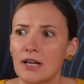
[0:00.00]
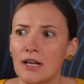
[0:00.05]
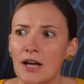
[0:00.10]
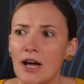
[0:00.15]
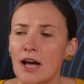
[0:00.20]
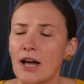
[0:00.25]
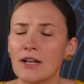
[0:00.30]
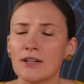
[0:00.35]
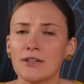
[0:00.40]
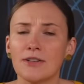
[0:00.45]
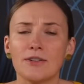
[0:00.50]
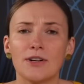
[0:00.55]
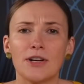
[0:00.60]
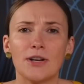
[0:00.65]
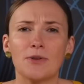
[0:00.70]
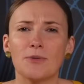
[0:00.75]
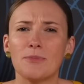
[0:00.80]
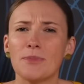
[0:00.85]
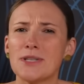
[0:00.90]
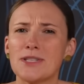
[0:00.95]
hungry
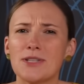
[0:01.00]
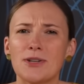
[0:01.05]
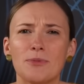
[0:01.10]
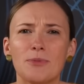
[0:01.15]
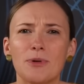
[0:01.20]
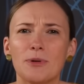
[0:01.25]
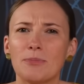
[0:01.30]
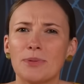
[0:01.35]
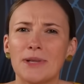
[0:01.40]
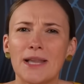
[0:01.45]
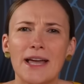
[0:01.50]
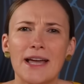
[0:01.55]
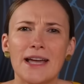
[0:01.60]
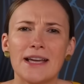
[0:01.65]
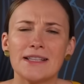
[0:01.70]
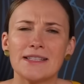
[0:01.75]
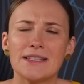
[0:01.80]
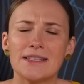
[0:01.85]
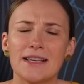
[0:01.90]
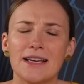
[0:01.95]
or miserable
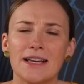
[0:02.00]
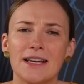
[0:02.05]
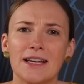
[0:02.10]
place,